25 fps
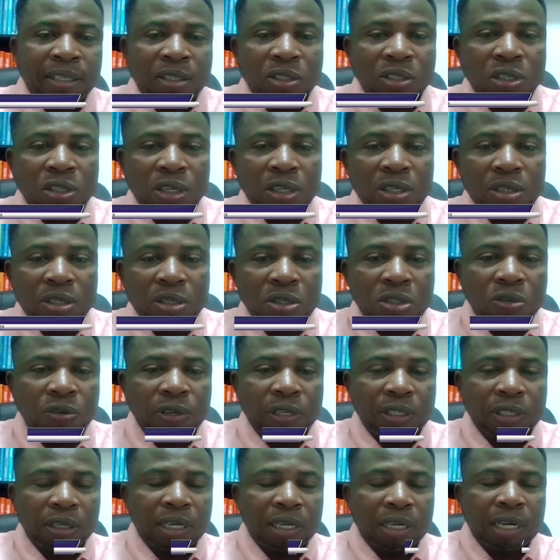to your news, you're
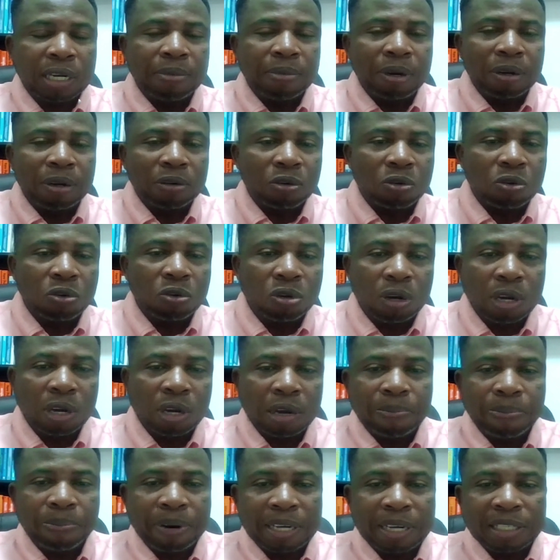talking about crude oil
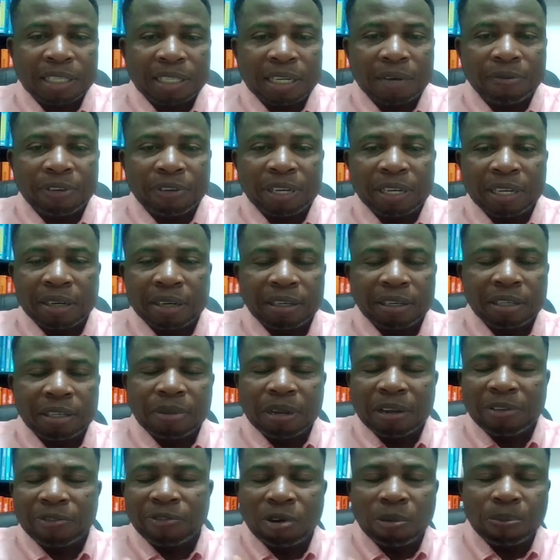prices have increased
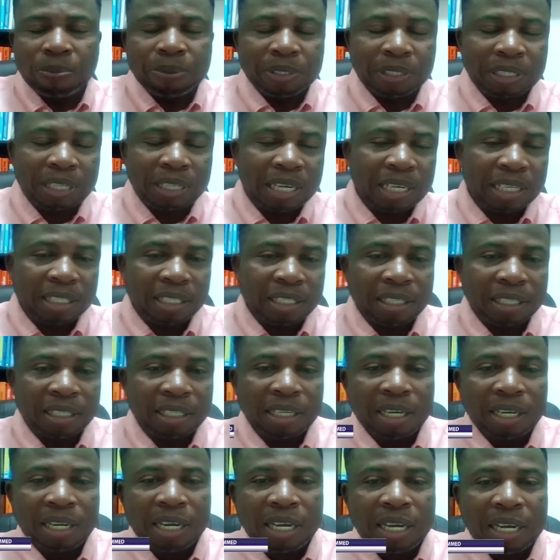by 4%
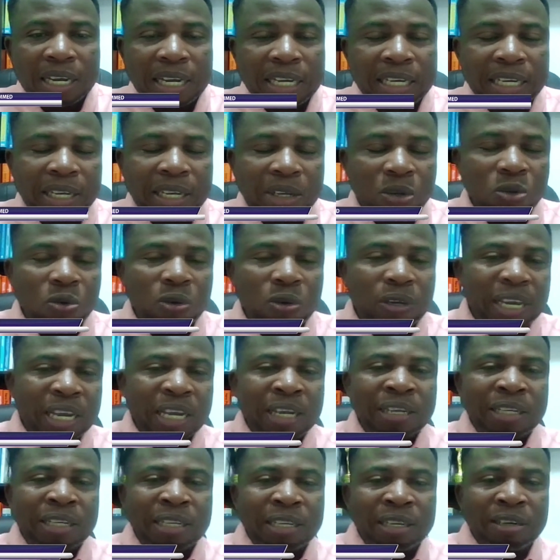in the
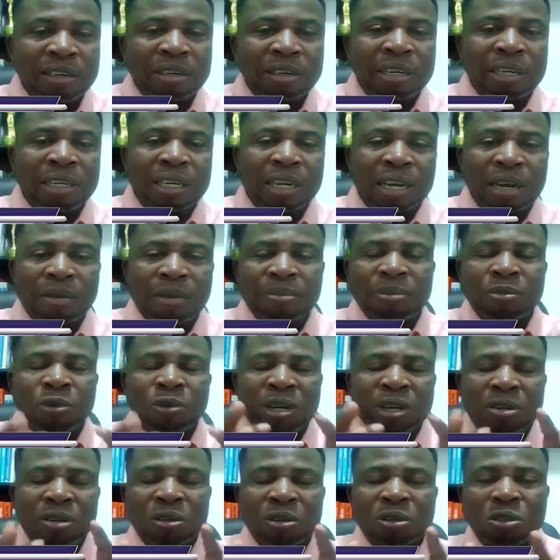UK.
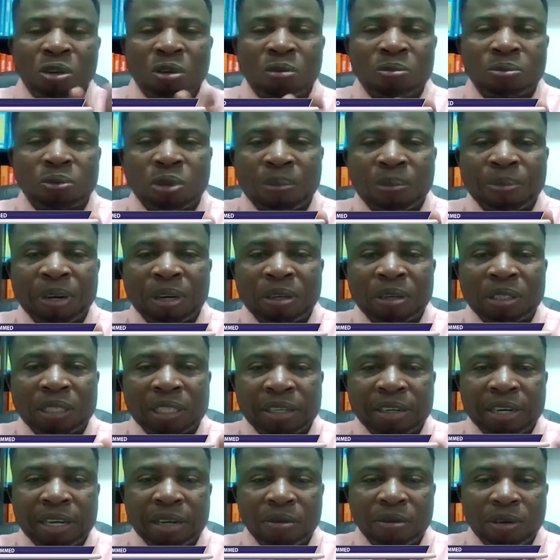When you talked about
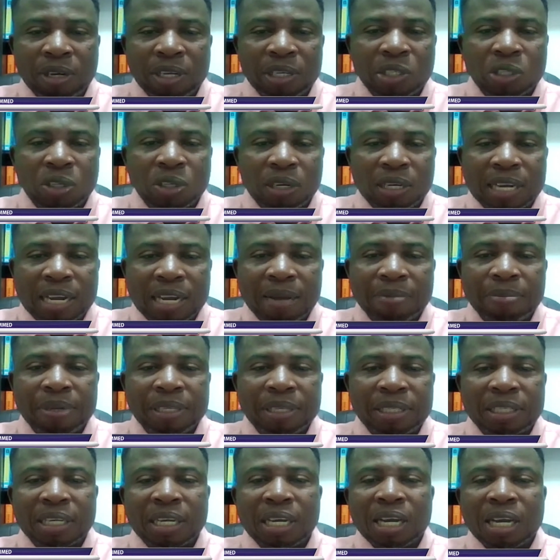deregulation, that
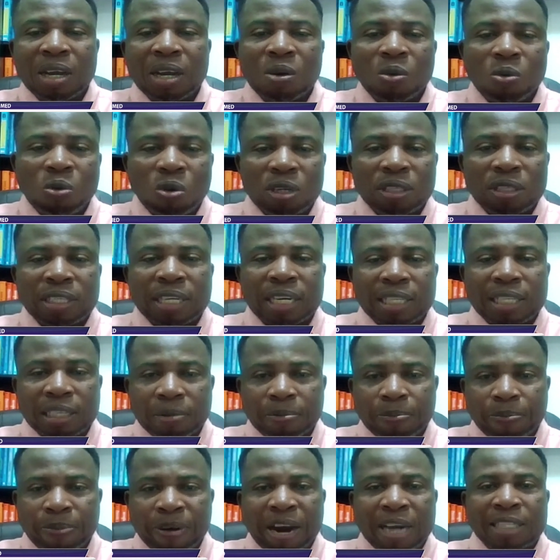means Once there's a
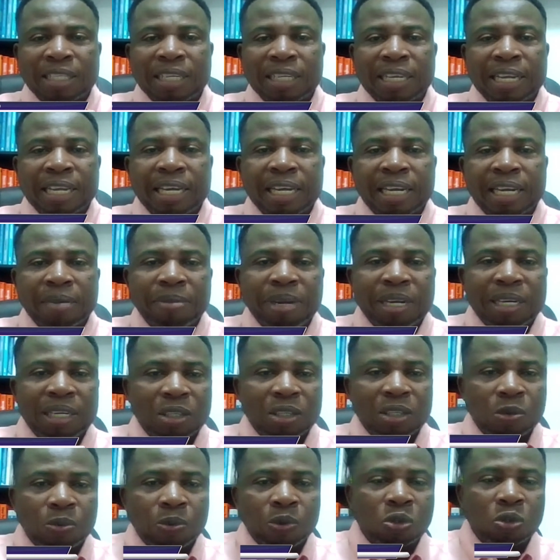price increment, it's
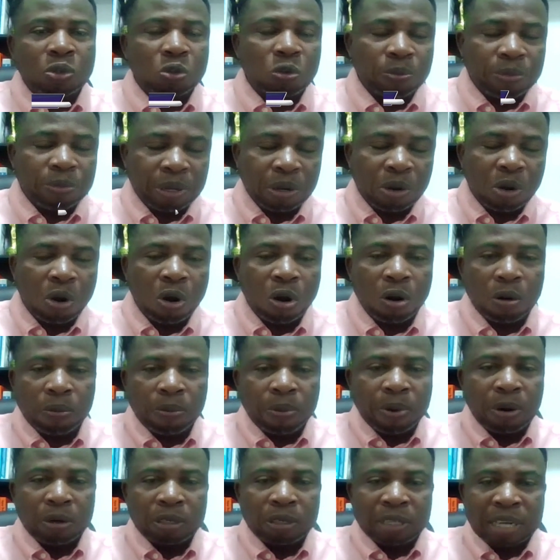supposed to be all
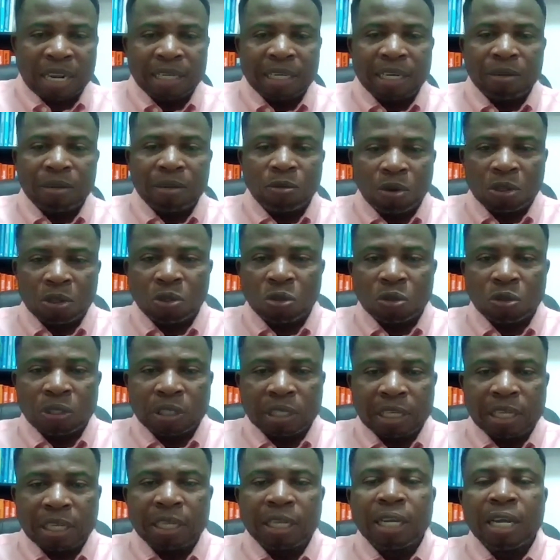about. Then they also
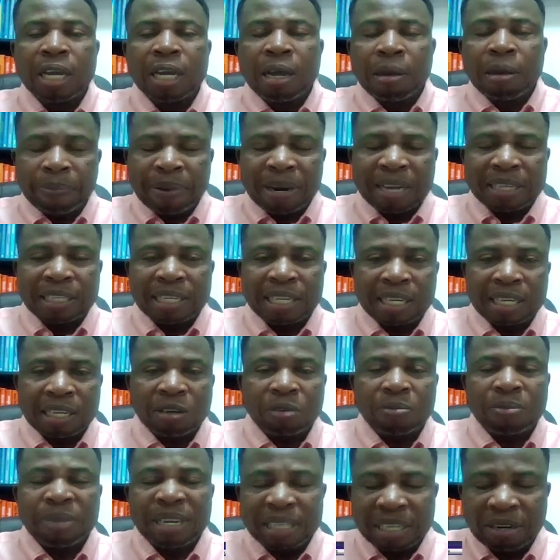see price
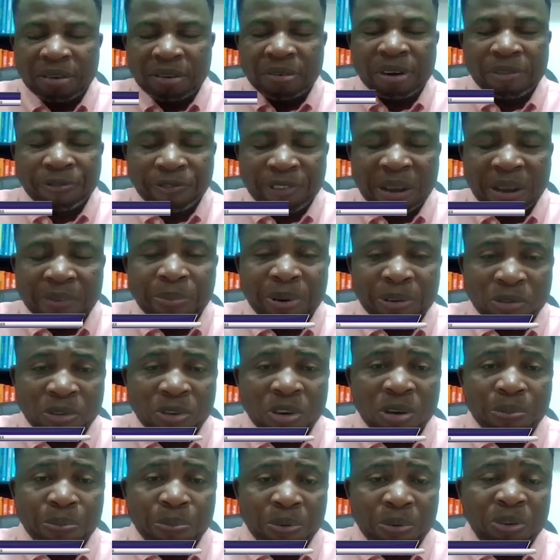increment in refined
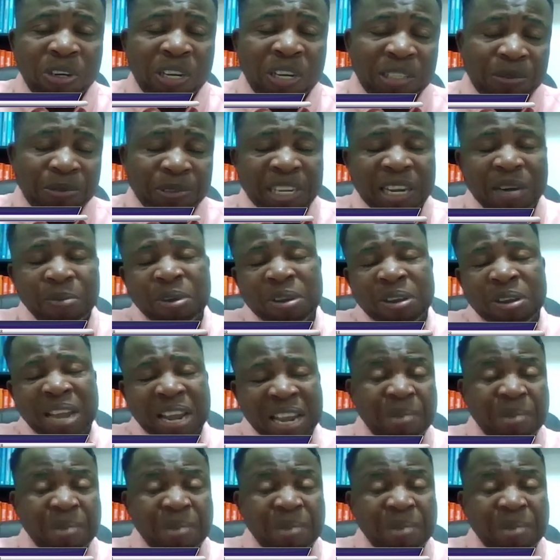petroleum products, especially when you're